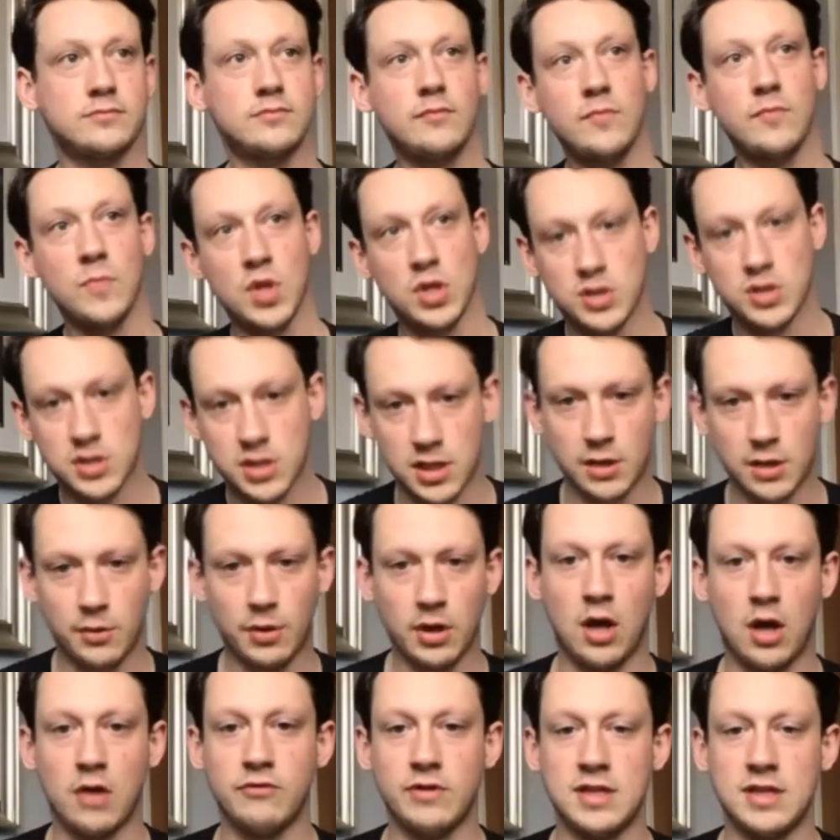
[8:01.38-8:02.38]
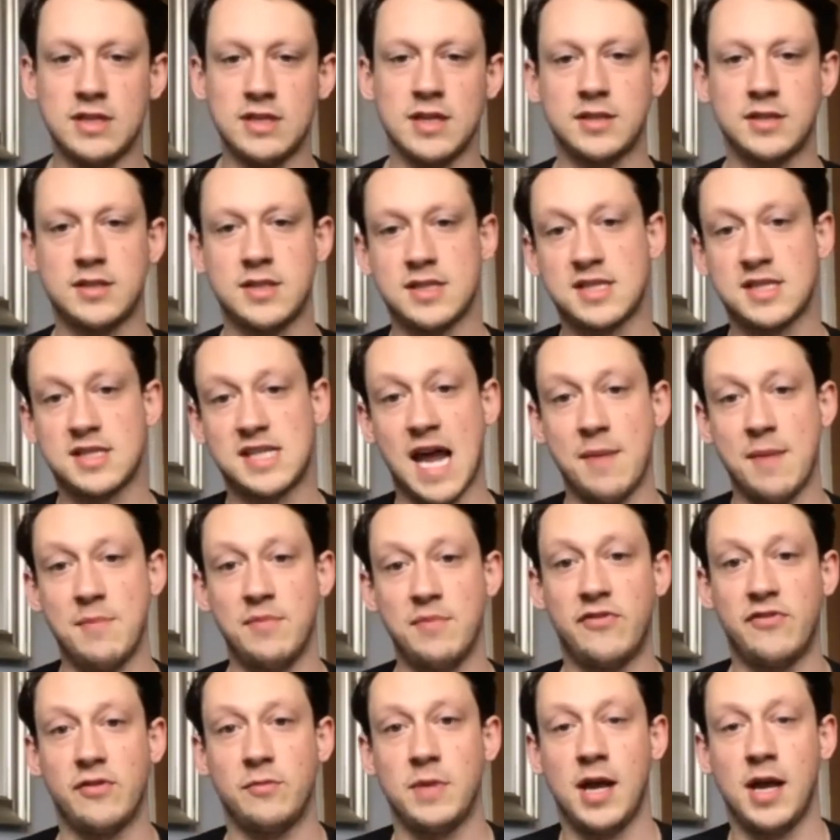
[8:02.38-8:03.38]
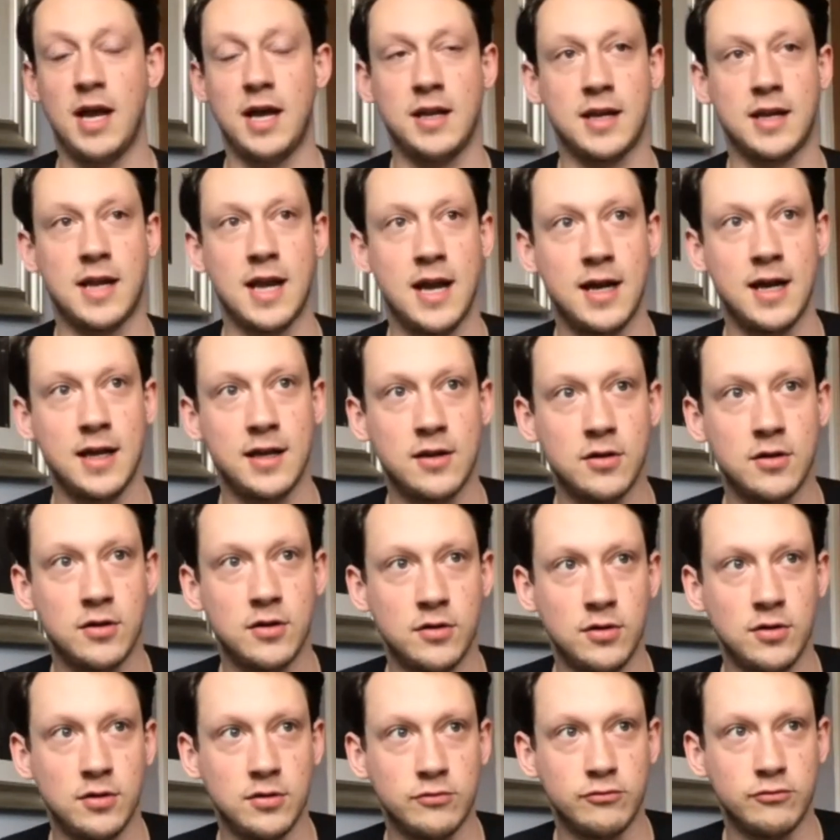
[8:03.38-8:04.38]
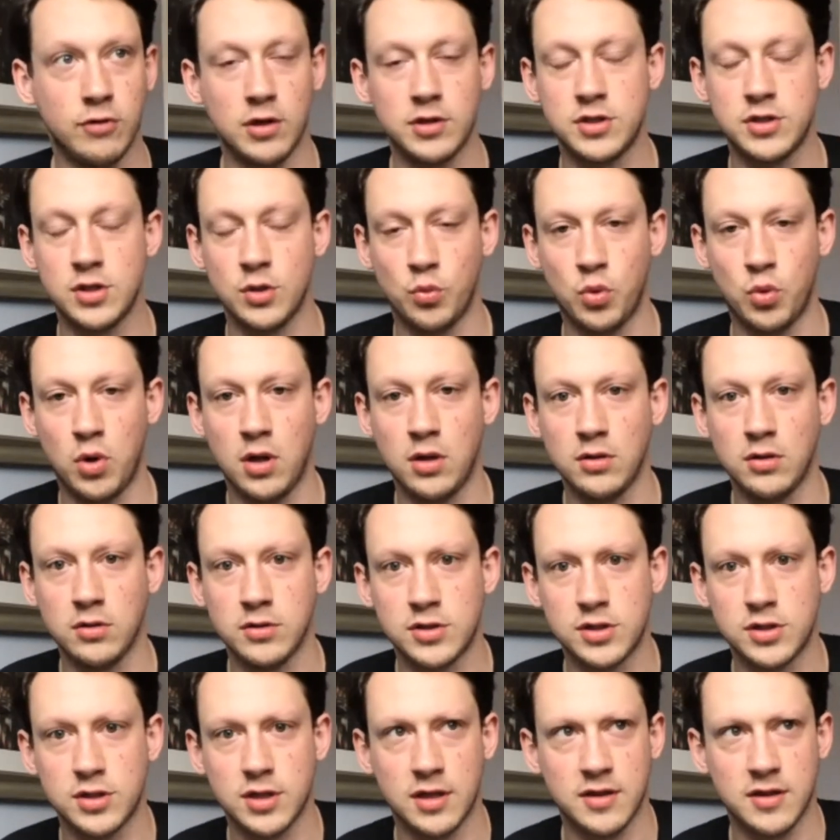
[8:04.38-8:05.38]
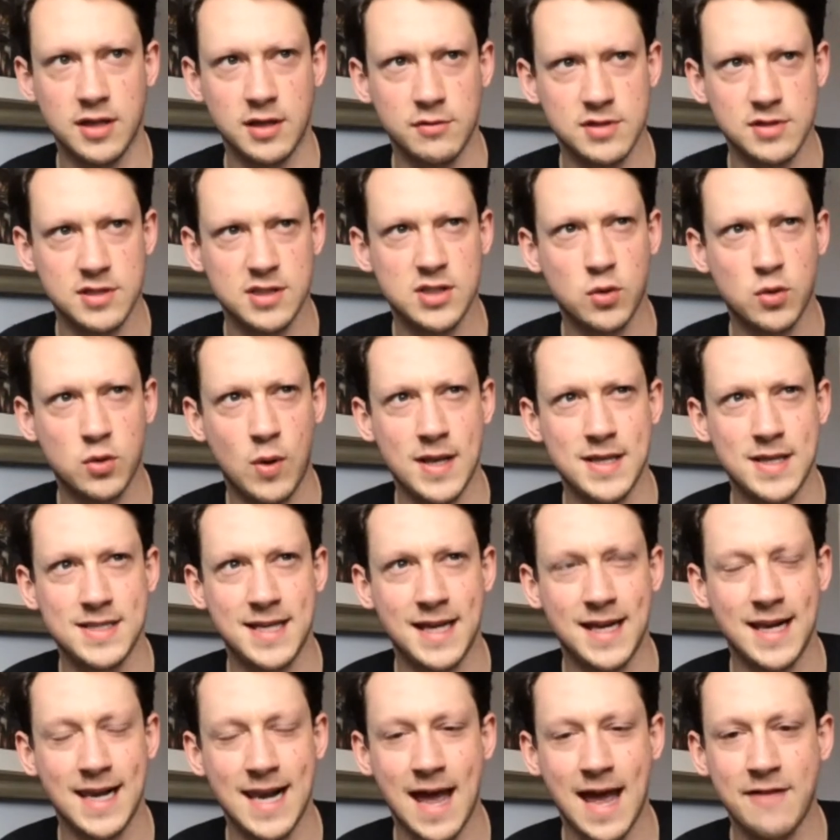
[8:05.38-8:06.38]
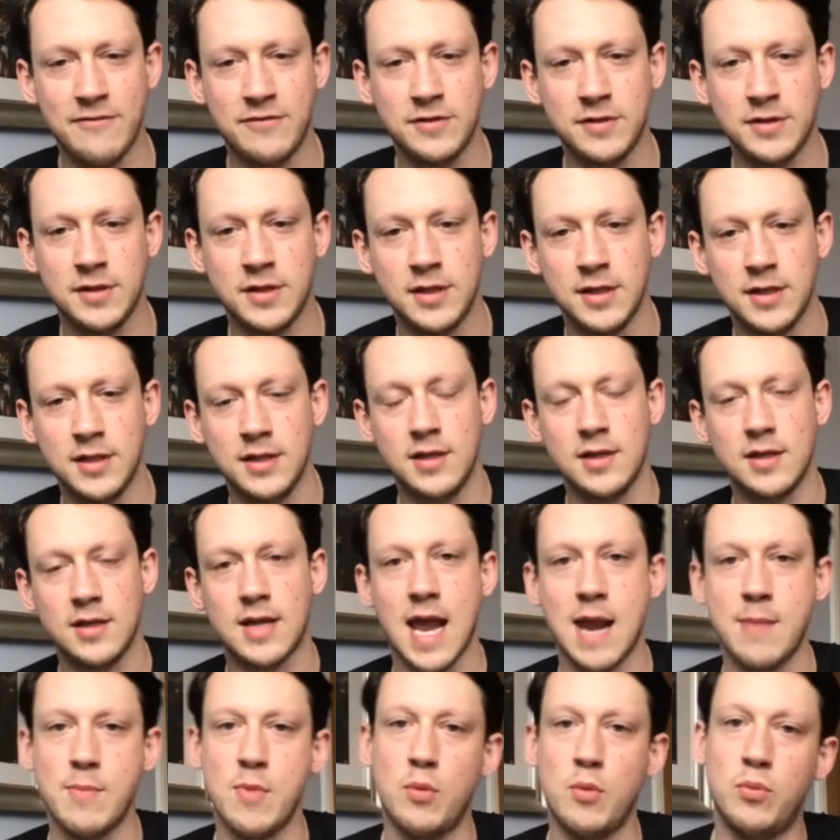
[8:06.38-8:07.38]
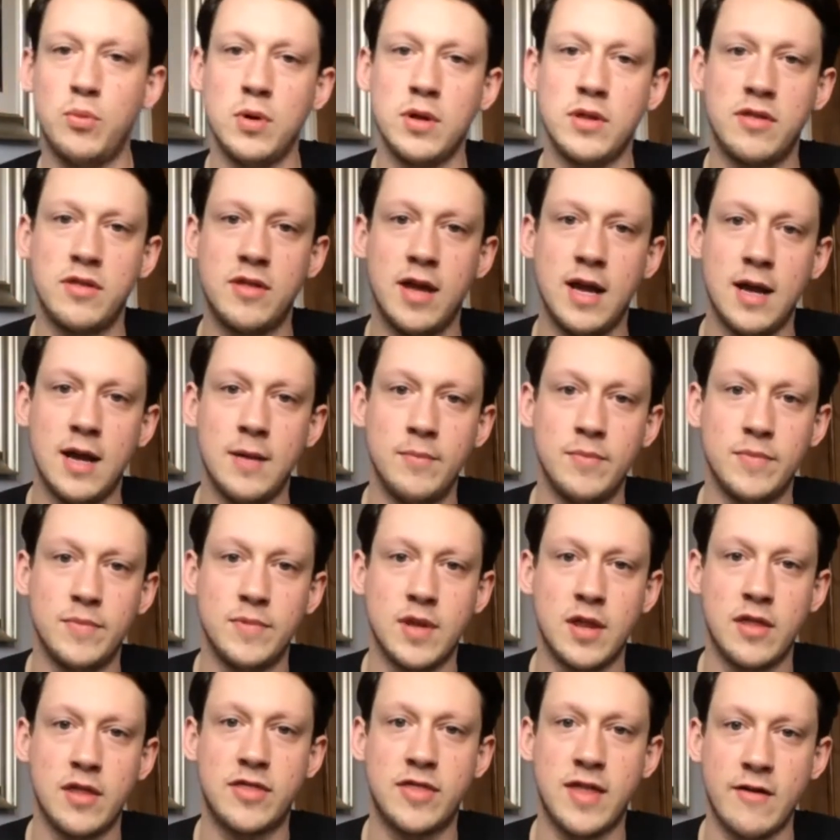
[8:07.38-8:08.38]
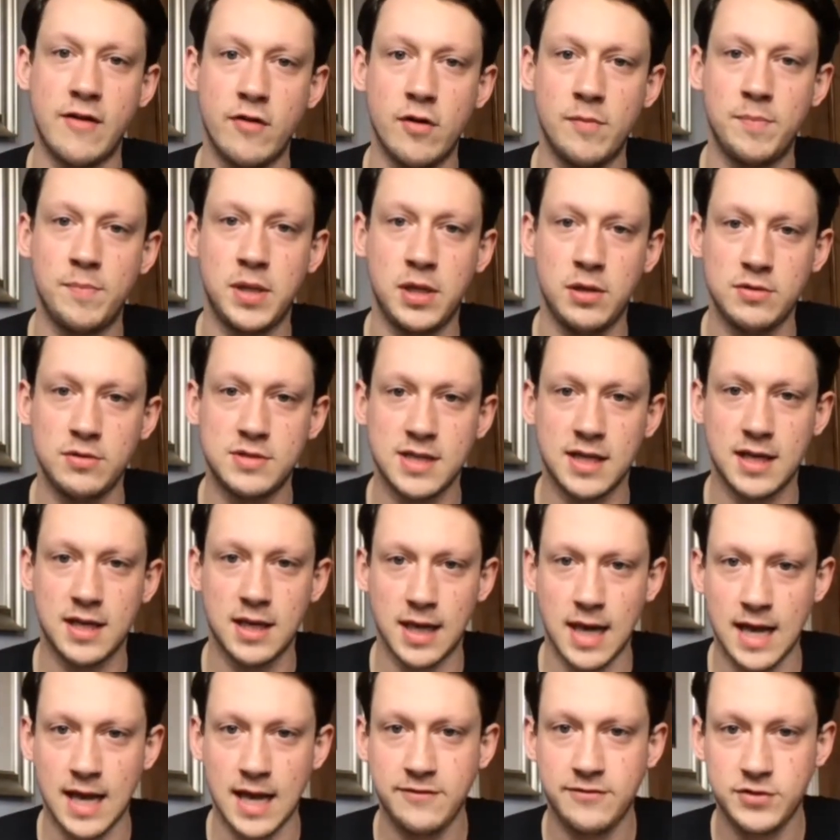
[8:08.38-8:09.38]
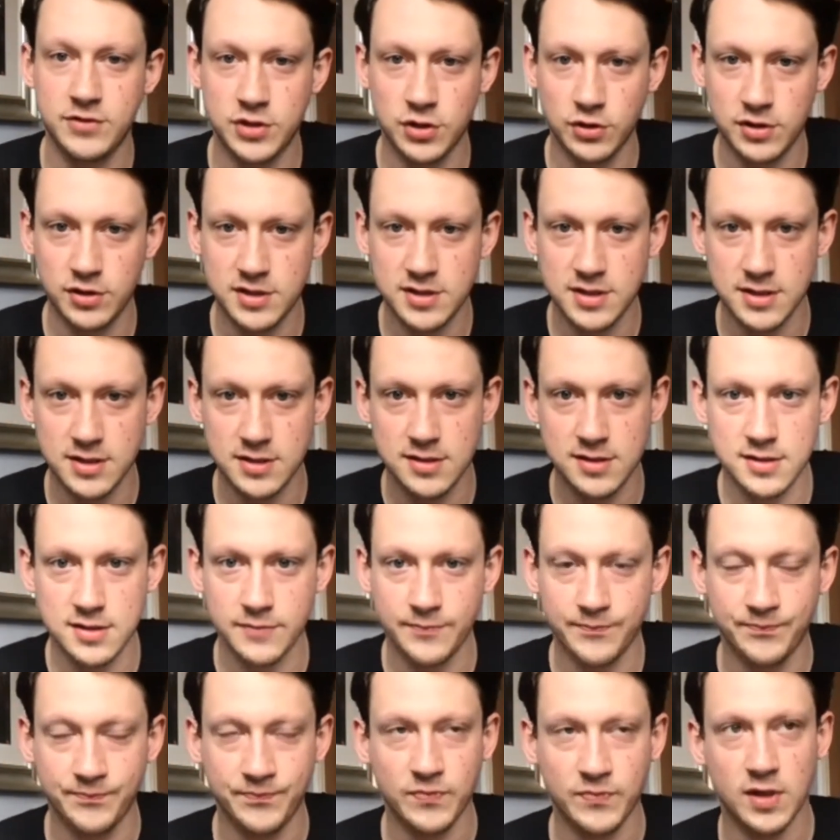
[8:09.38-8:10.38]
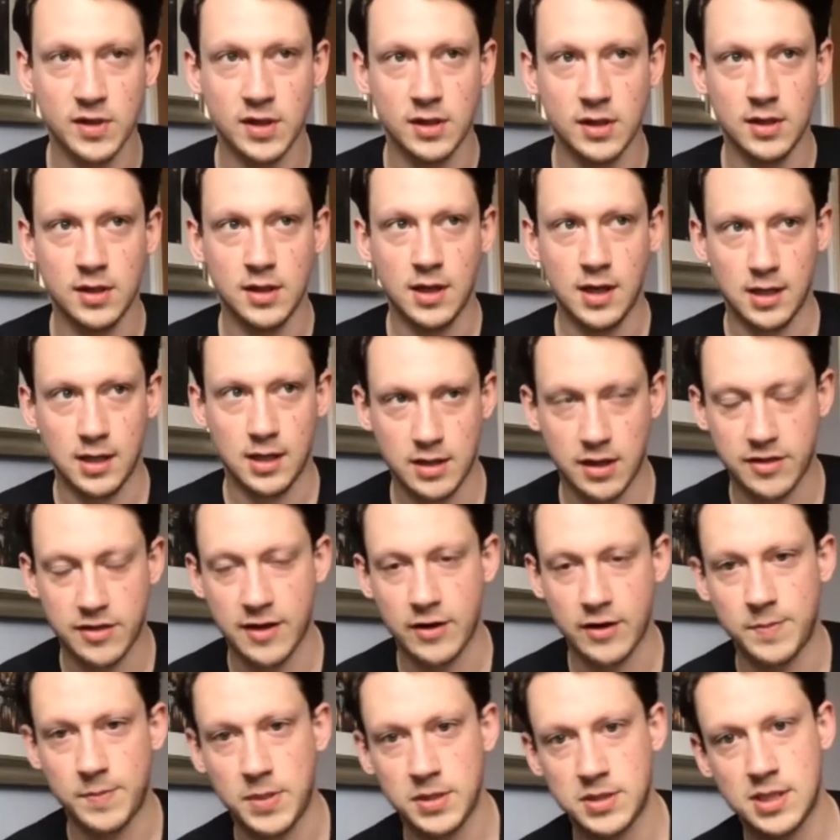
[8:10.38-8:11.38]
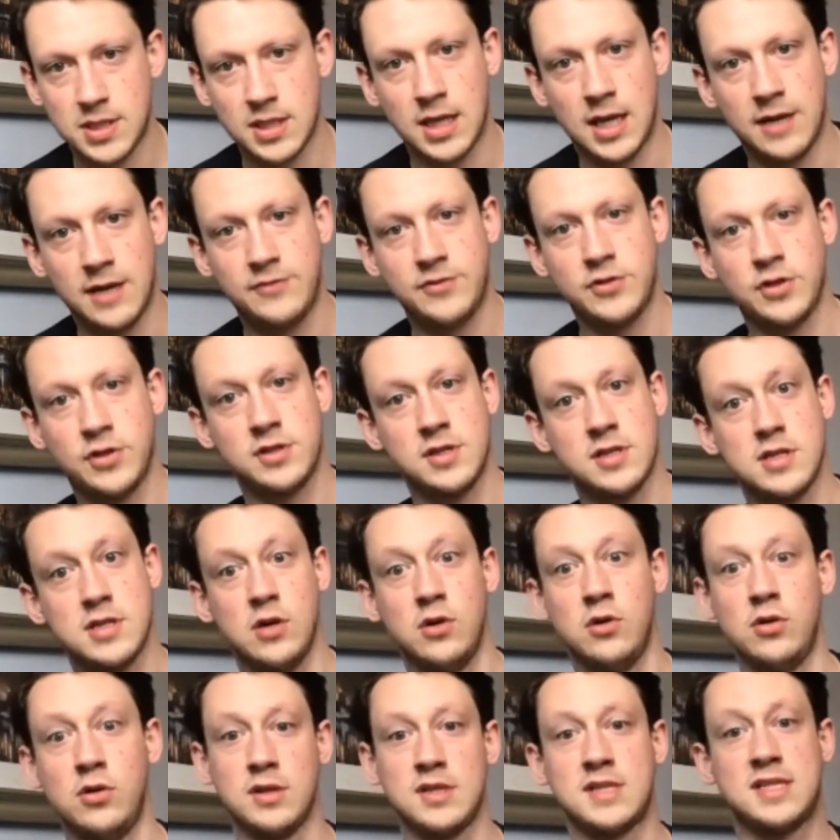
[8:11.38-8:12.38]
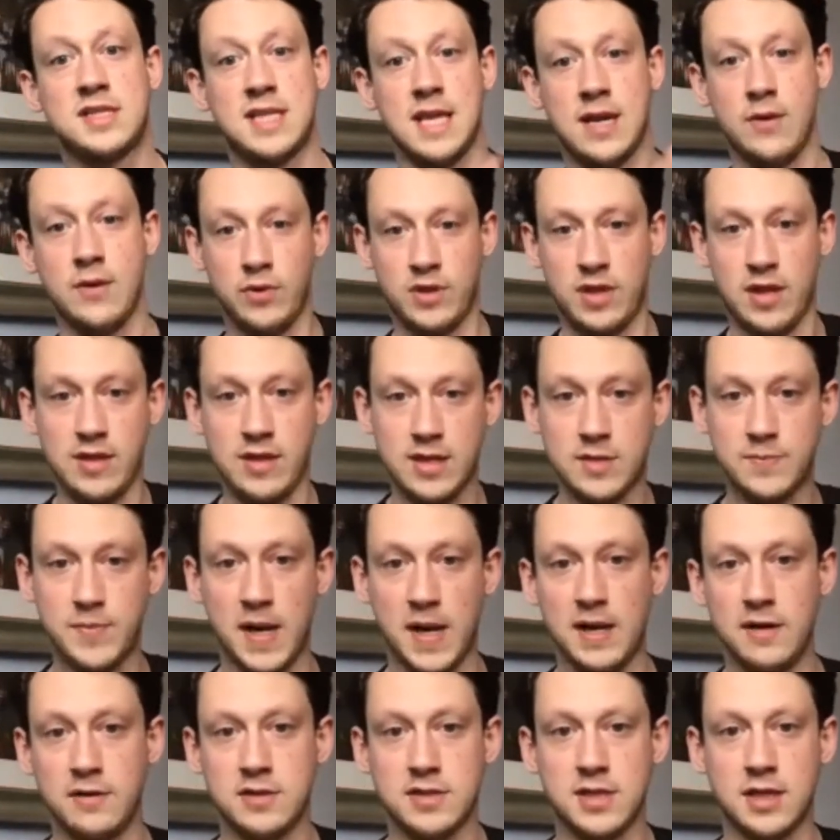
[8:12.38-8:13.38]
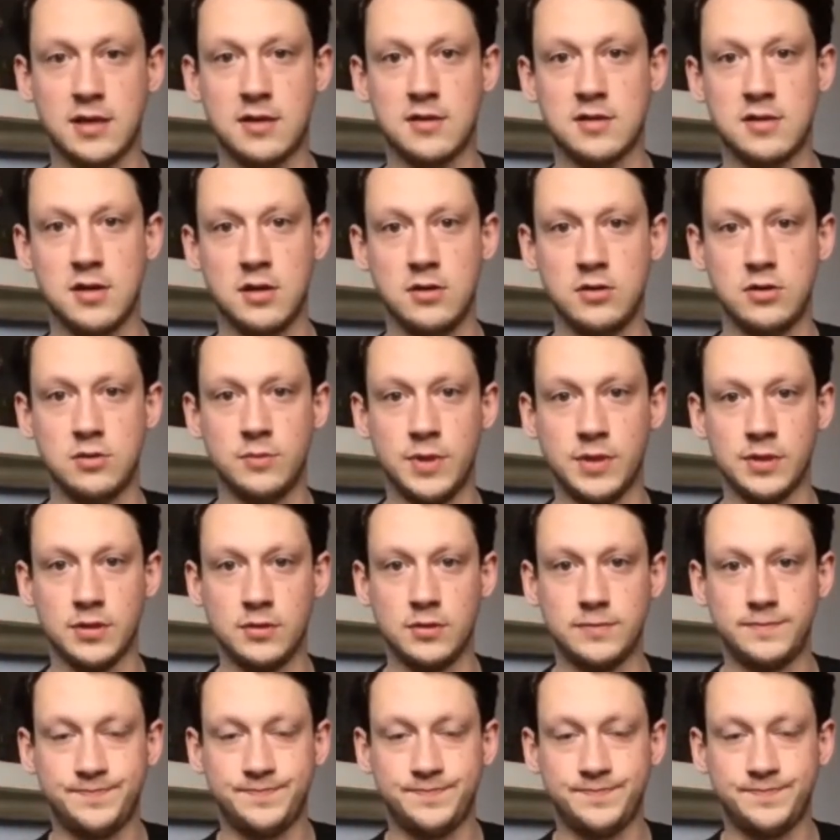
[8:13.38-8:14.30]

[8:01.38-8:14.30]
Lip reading: so, a lot of research has stemmed from that. And a guy called Roger Walsh, I think it was in 2011, came up with the therapeutic life choices. And the therapeutic life choices all sit within this biopsychosocial model,